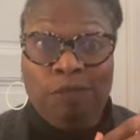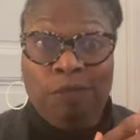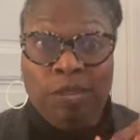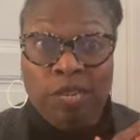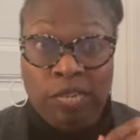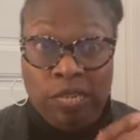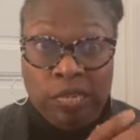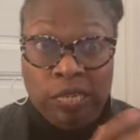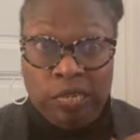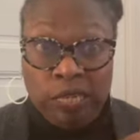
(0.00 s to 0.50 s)

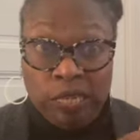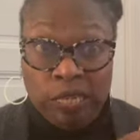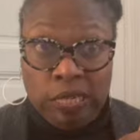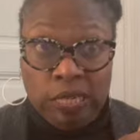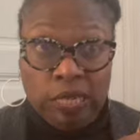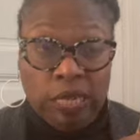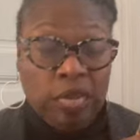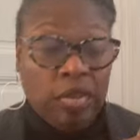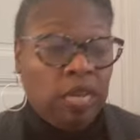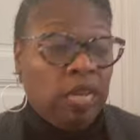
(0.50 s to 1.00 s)
really
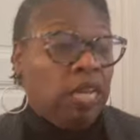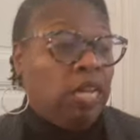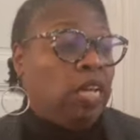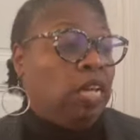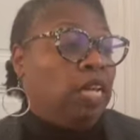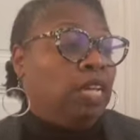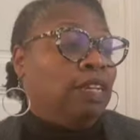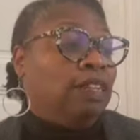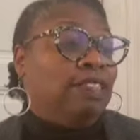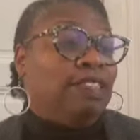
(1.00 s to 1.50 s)
good.
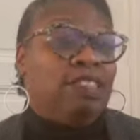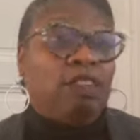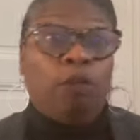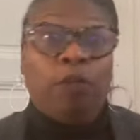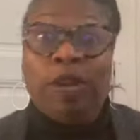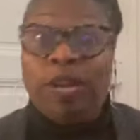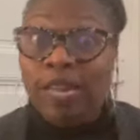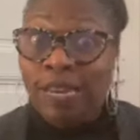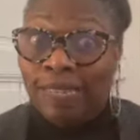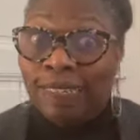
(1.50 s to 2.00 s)
So
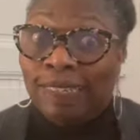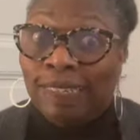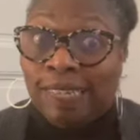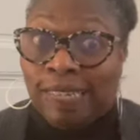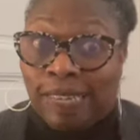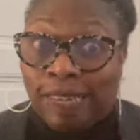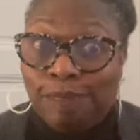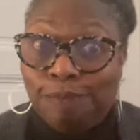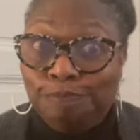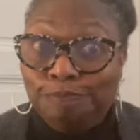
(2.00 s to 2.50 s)
we're going to
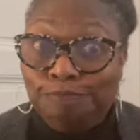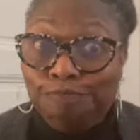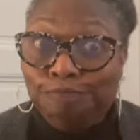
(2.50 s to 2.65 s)
see.